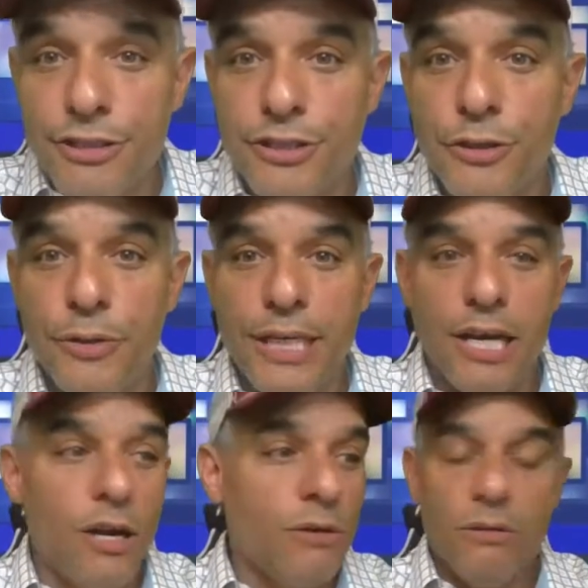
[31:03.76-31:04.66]

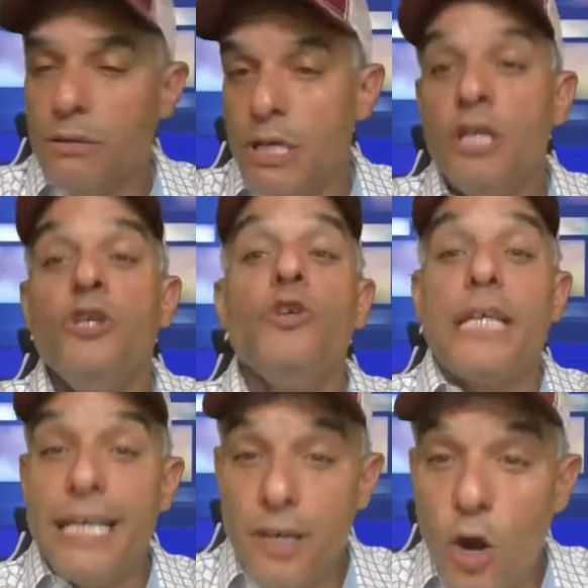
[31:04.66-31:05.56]
Studio, you
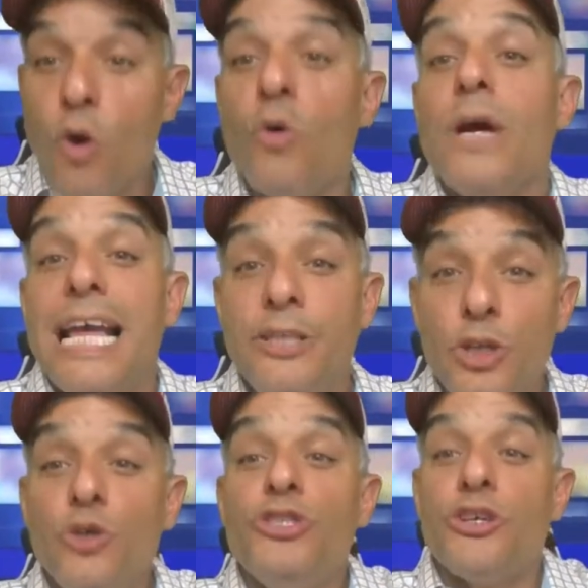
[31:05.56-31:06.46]
can go and
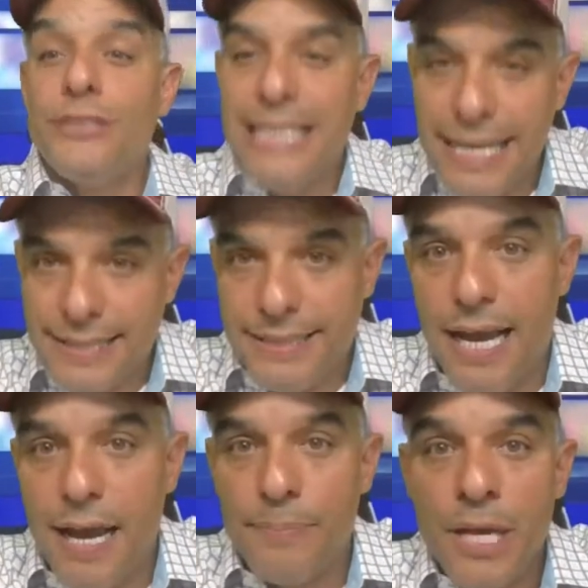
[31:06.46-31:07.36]
use your
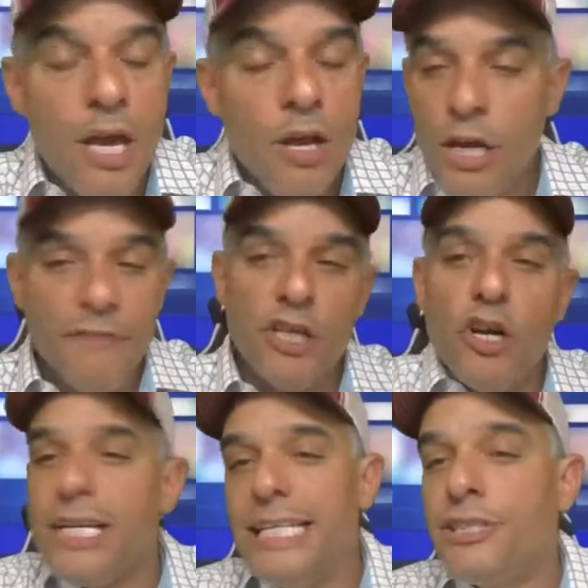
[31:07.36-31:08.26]
desktop. If you
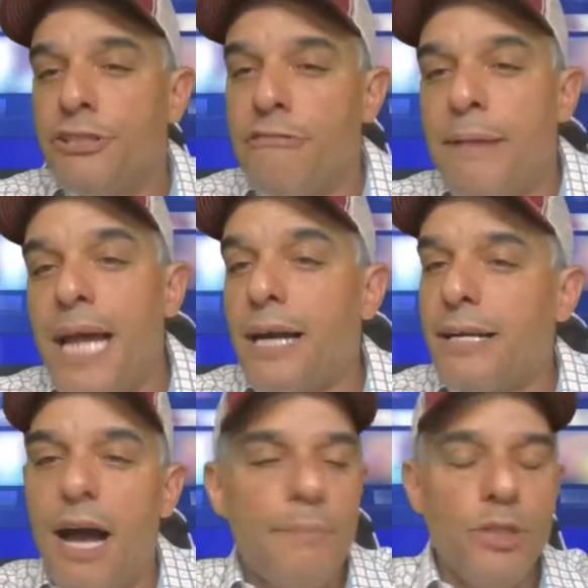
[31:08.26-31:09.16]
go to
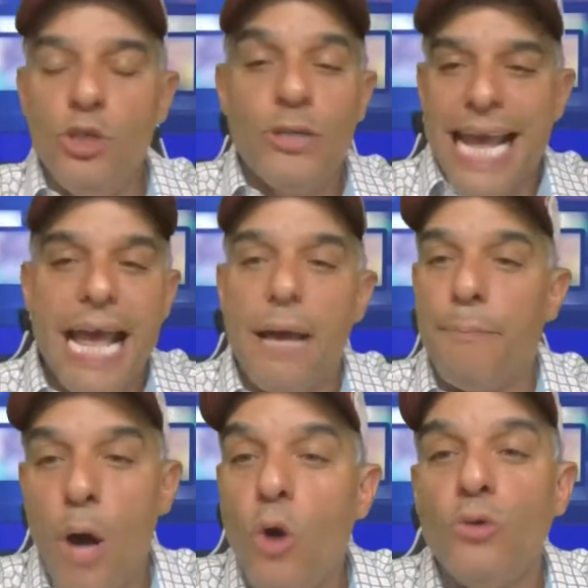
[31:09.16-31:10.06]
Instagram.com, you
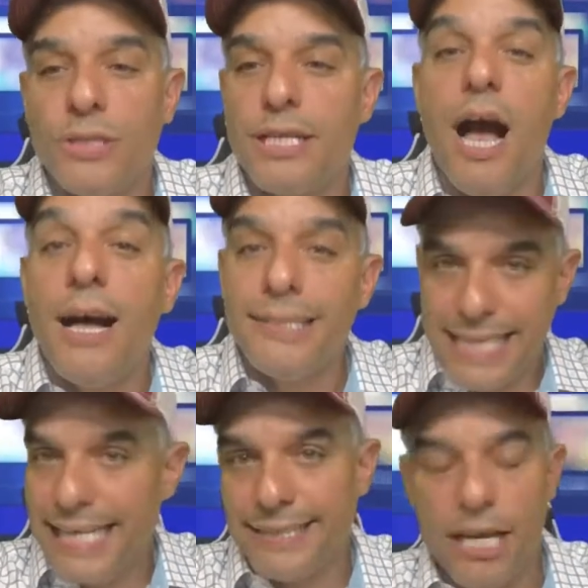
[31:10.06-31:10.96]
can't post
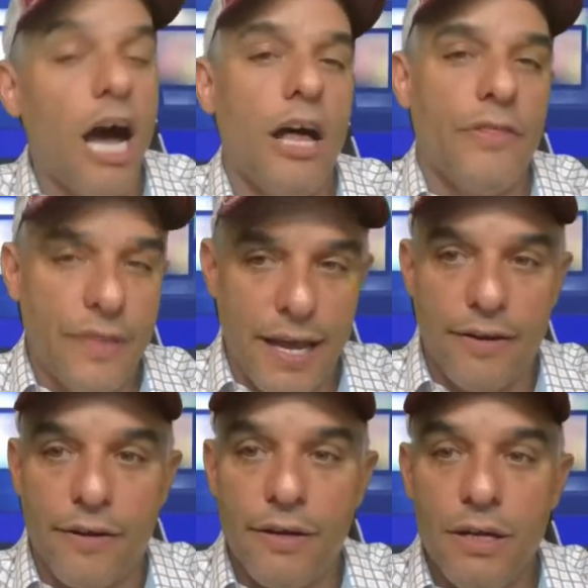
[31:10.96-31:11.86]
content on there